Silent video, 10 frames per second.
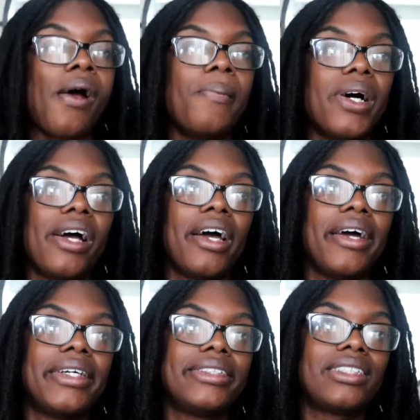
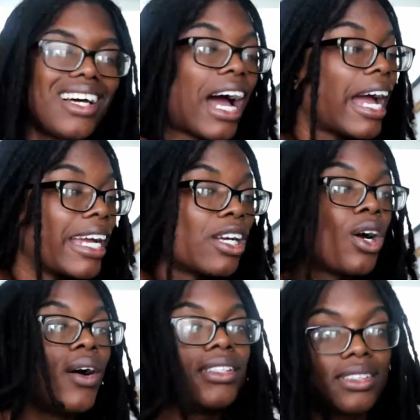But I
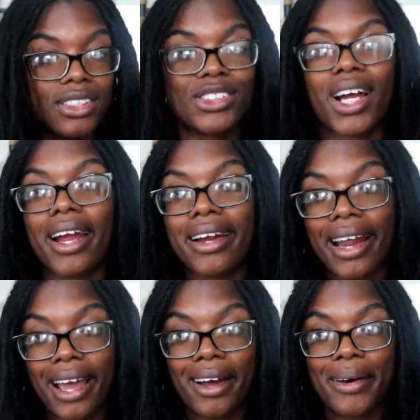go under the dryer
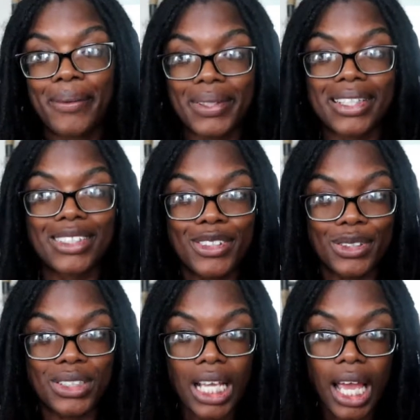now with these
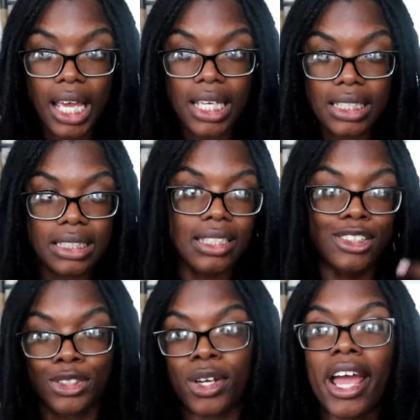crochets
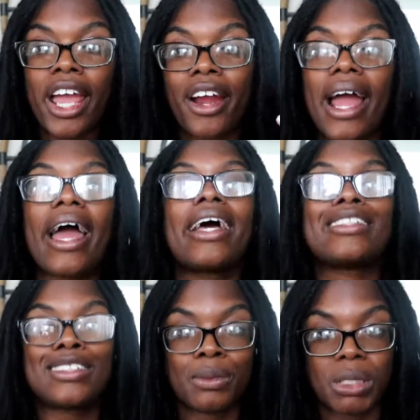because your hair
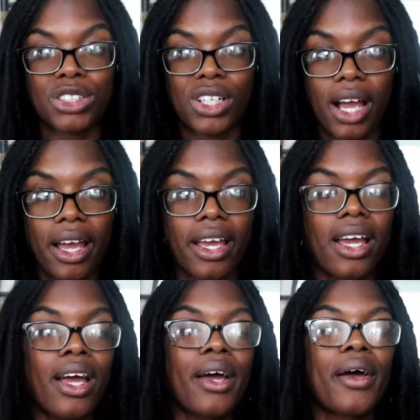has to be dry
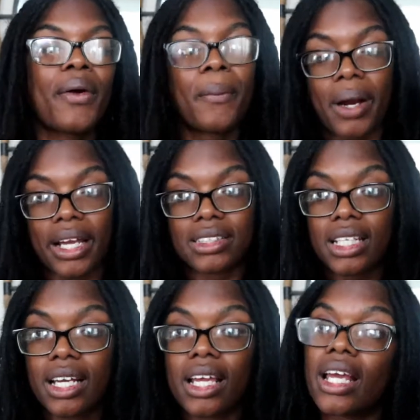prior to
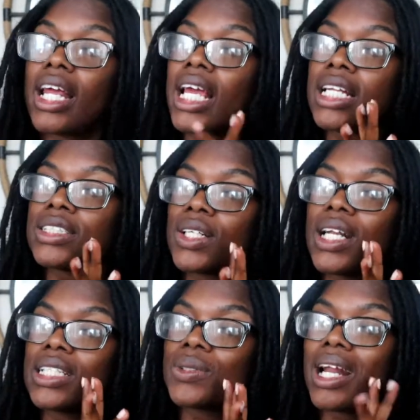getting it. And so
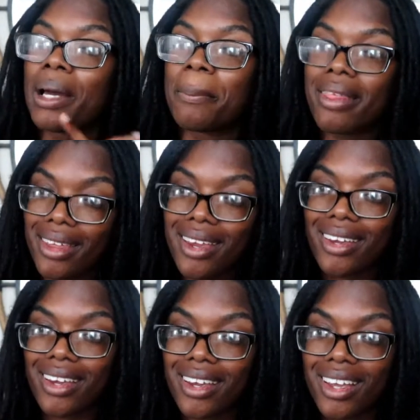that's what I'm
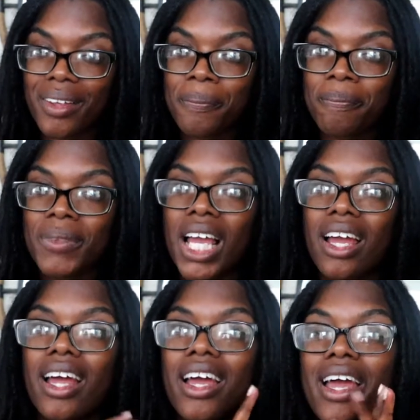thinking,
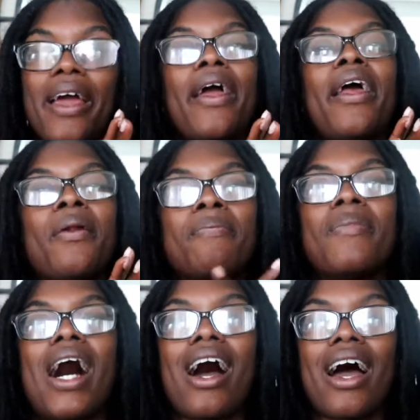in
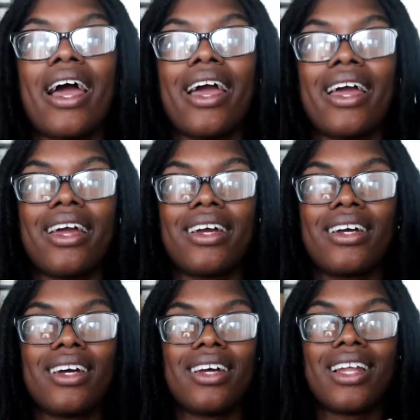my
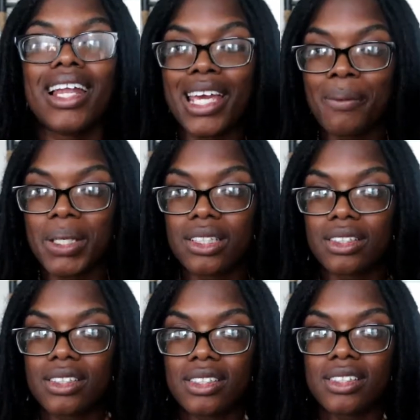
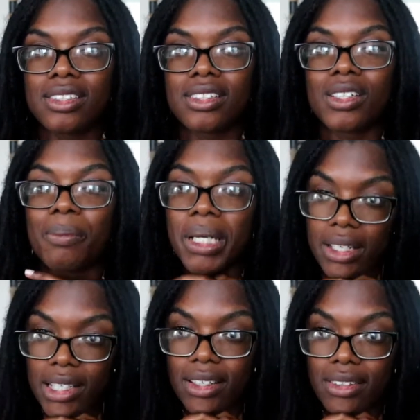layman's
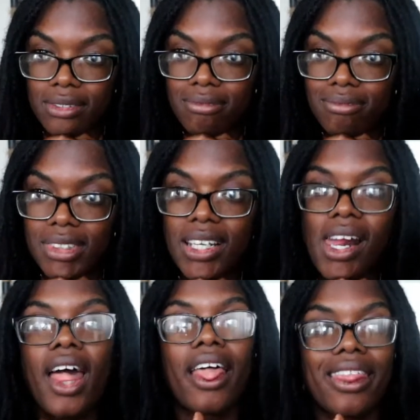opinion,
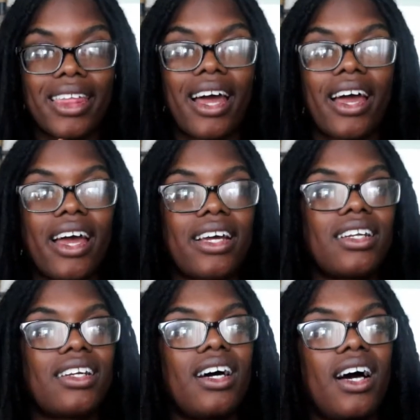that